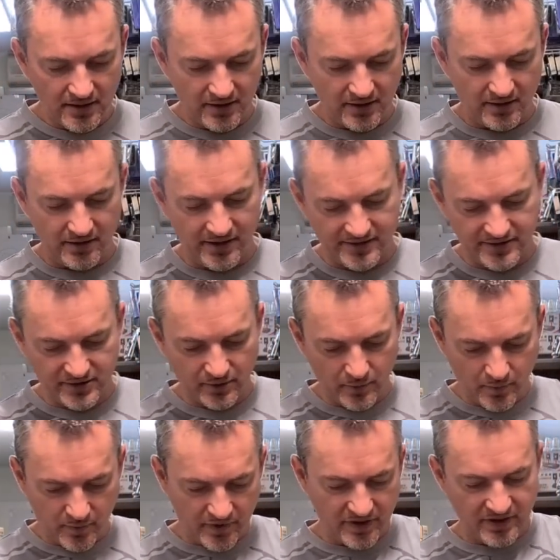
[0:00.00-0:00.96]
Alright, so
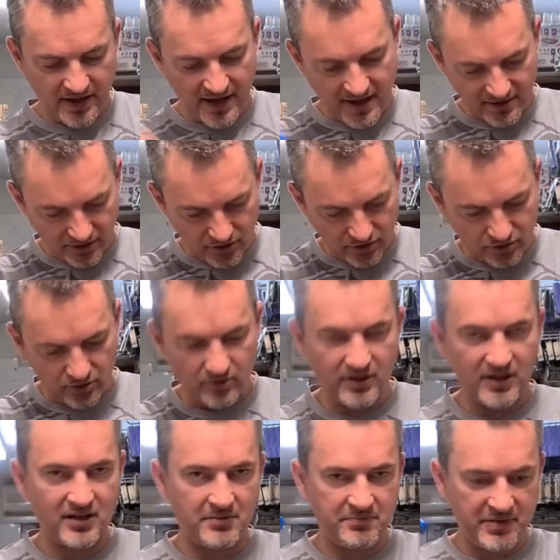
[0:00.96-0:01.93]
with that, you do
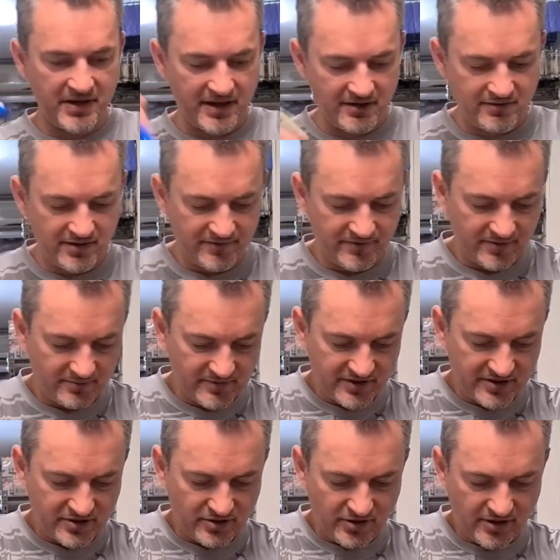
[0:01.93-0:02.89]
get a battery from
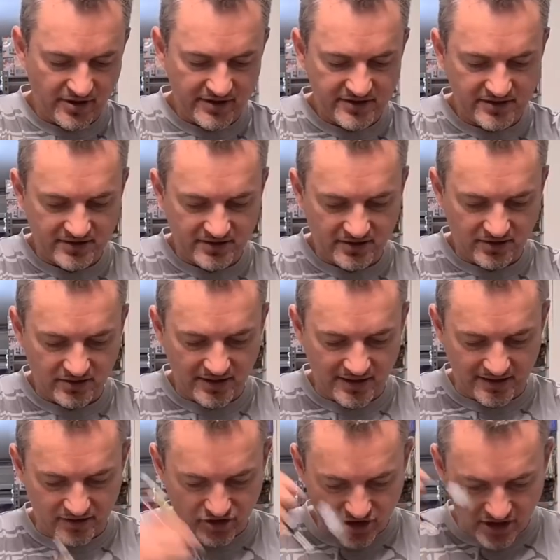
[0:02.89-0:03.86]
these guys, you
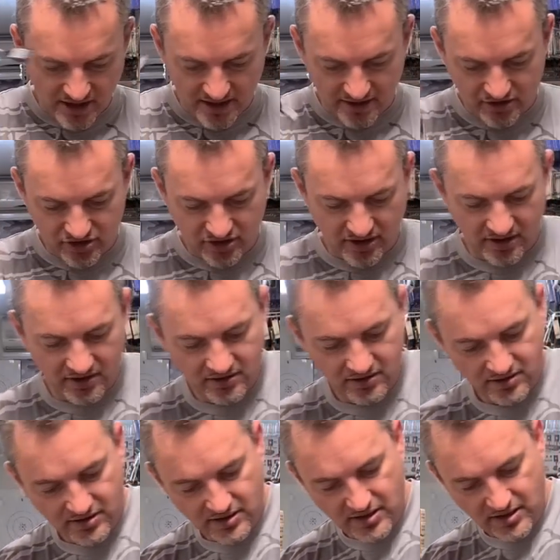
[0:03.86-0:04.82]
get a charger,
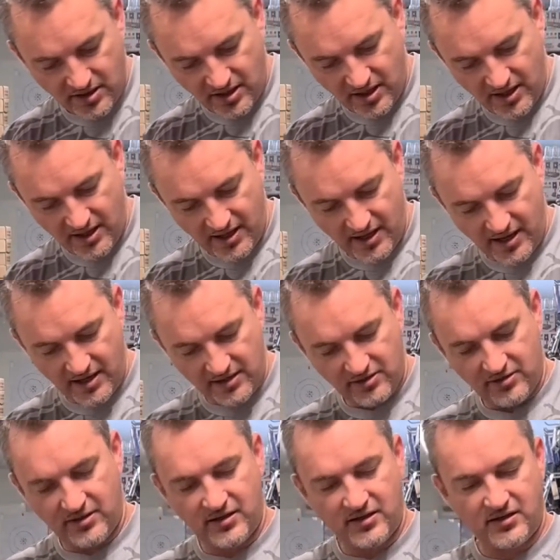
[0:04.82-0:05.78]
and
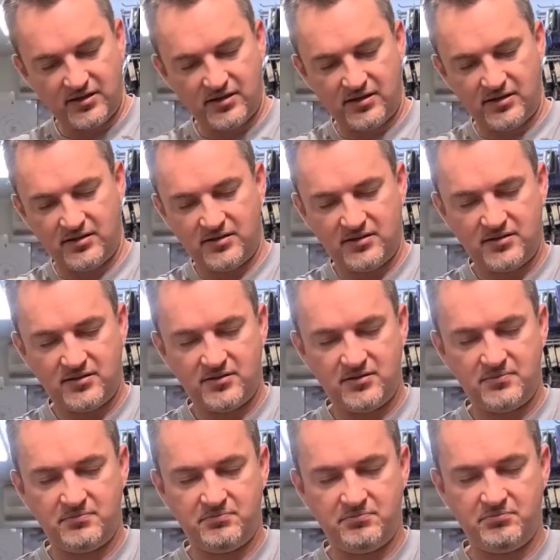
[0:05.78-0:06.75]
you get a
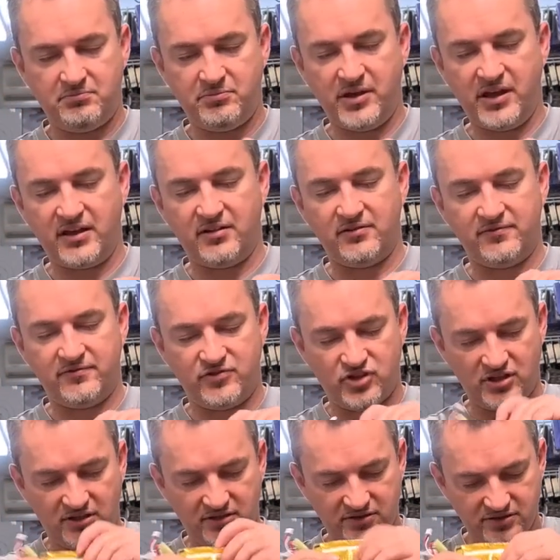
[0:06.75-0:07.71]
bag of
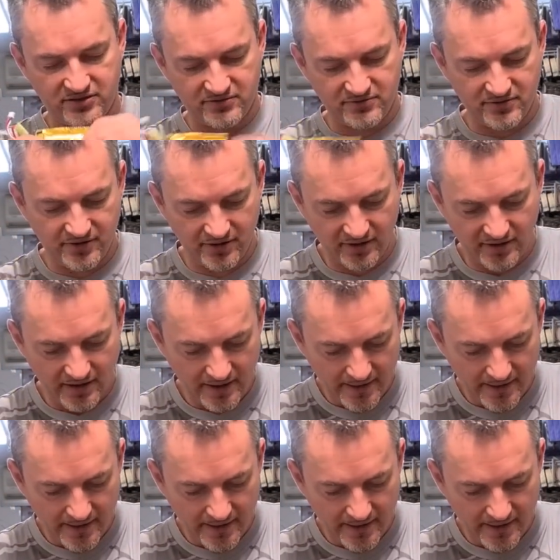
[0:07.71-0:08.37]
gels, right?